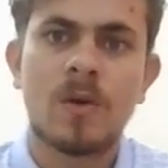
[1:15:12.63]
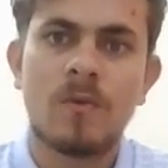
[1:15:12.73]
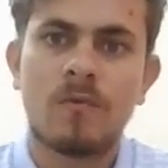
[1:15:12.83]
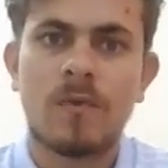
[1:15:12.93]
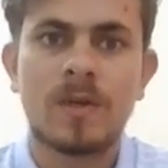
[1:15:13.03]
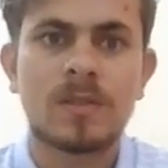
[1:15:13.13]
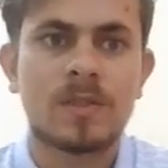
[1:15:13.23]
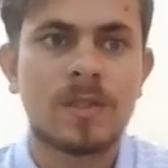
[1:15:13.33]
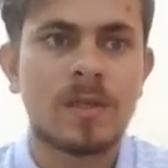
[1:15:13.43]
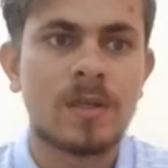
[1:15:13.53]
of
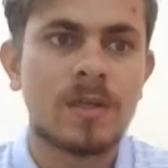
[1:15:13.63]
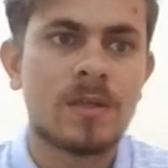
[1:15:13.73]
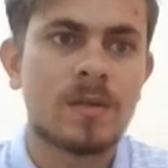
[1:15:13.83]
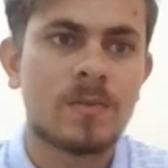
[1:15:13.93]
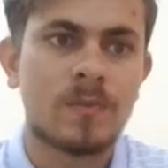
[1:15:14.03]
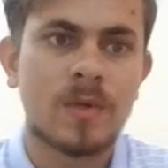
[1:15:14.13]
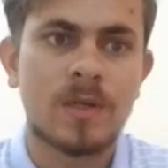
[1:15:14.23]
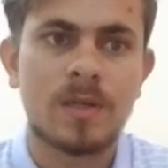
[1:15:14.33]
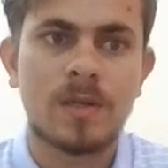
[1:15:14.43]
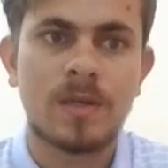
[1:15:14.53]
first degree
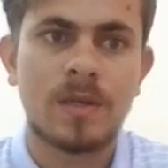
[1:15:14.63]
murder